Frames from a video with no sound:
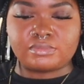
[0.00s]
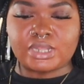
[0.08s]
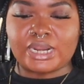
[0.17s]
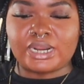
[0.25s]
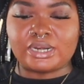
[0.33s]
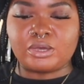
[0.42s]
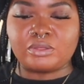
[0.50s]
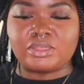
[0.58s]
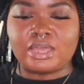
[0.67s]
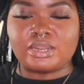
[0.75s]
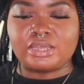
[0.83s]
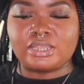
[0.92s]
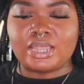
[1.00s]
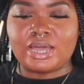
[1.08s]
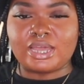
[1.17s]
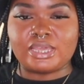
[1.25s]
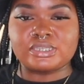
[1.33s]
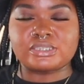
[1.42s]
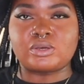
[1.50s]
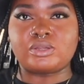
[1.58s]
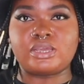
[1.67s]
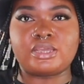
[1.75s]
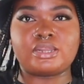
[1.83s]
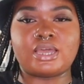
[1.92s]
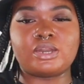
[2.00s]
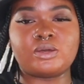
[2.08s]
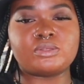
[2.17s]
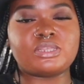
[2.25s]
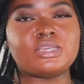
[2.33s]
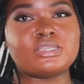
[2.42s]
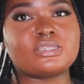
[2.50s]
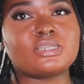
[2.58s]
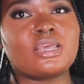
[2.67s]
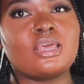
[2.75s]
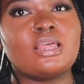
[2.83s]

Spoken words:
And I know that the lines on it, I know these